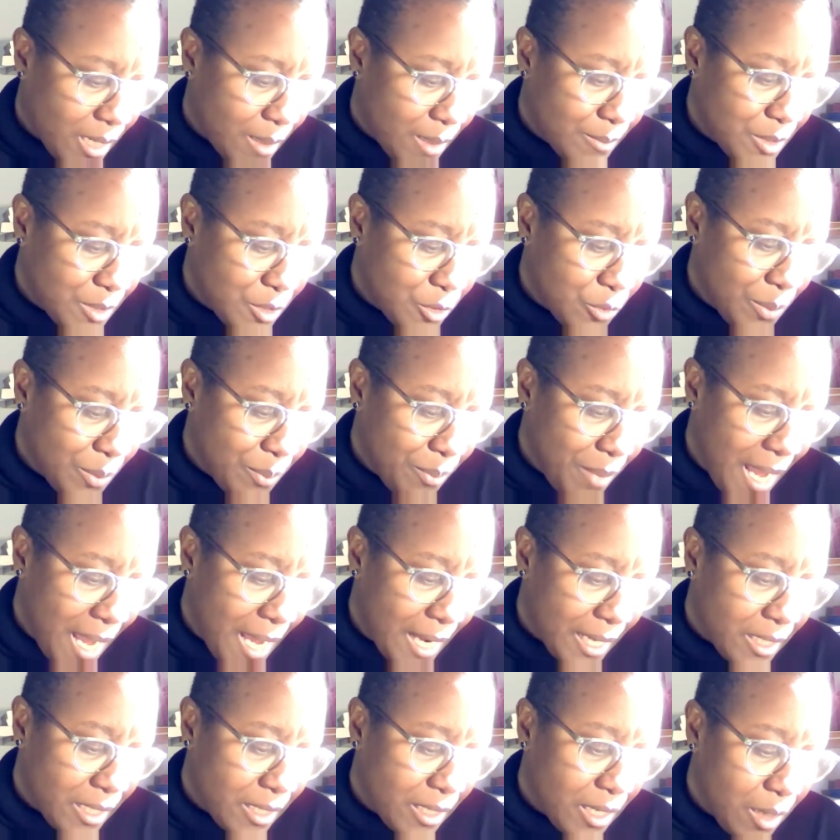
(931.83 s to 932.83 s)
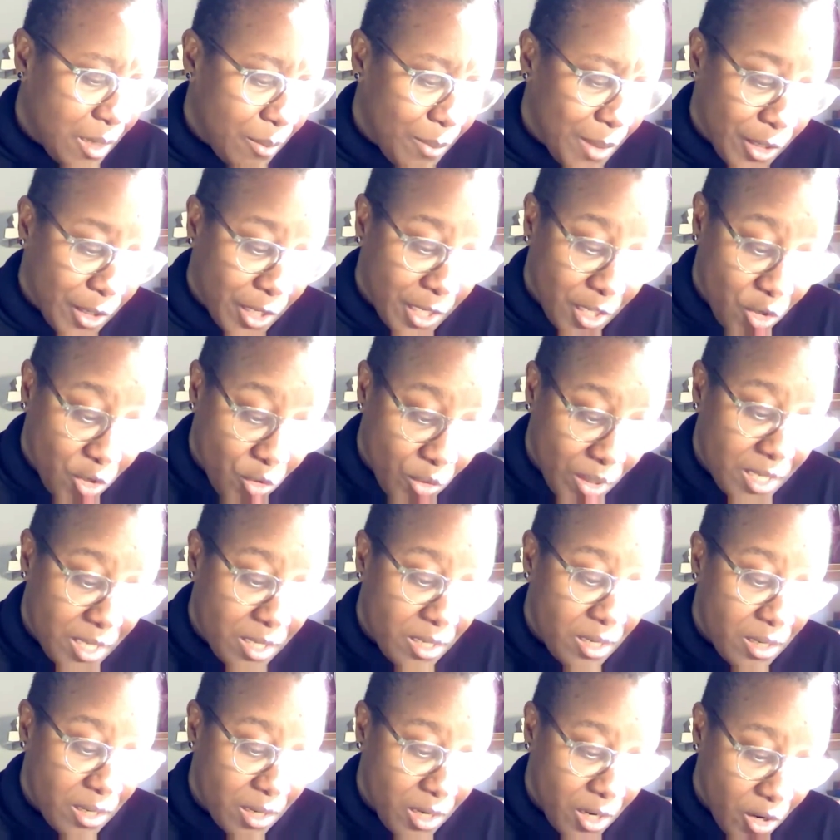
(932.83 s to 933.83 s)
come to embody American grit,
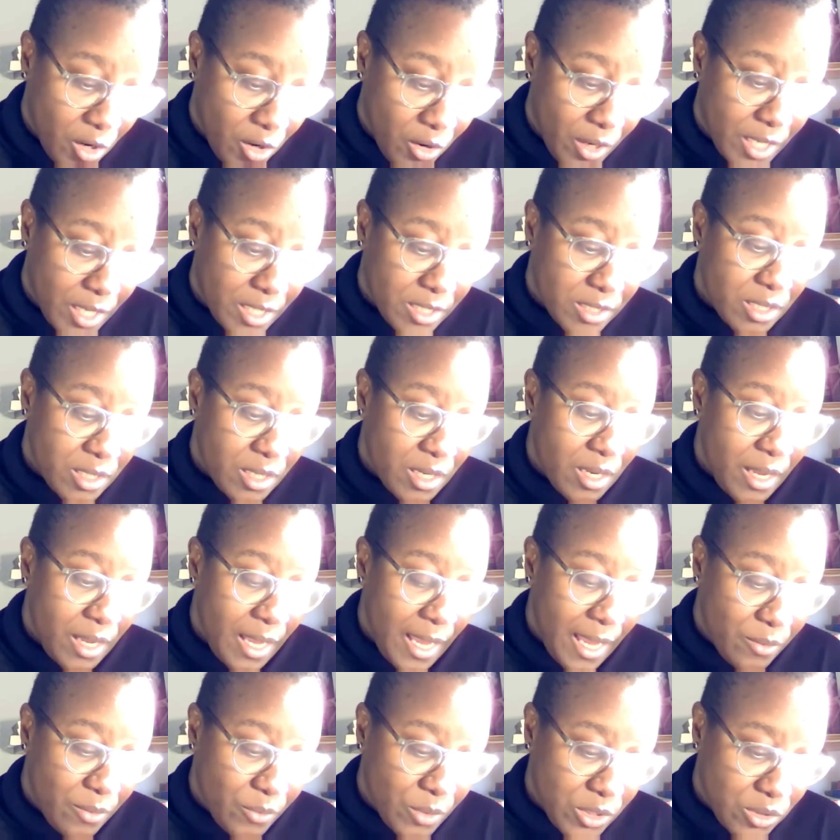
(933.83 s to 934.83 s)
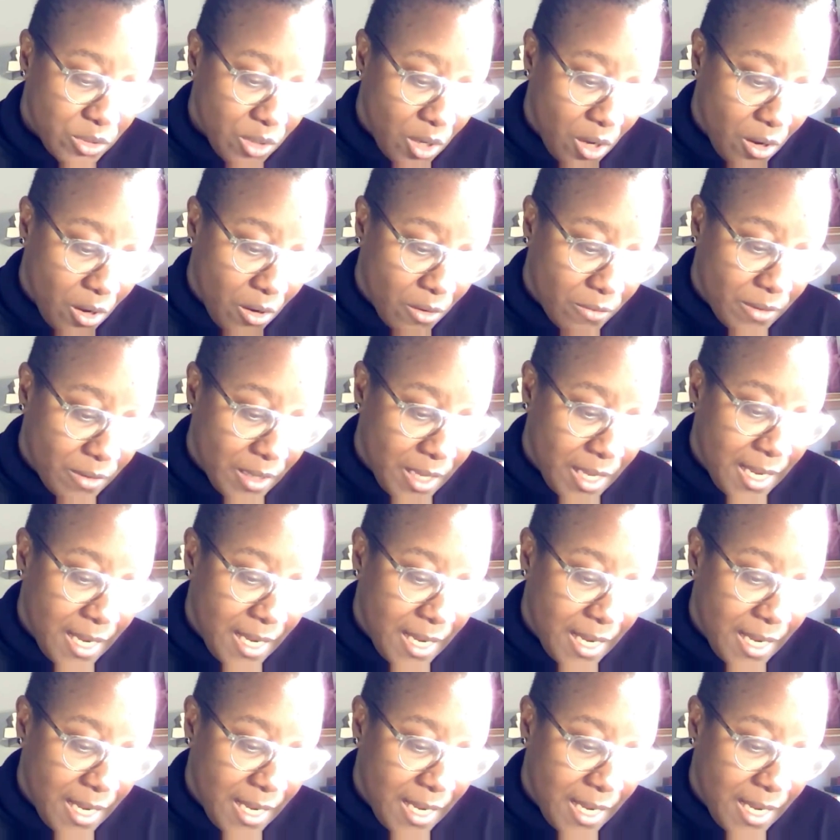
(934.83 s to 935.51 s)
courage, and resolve,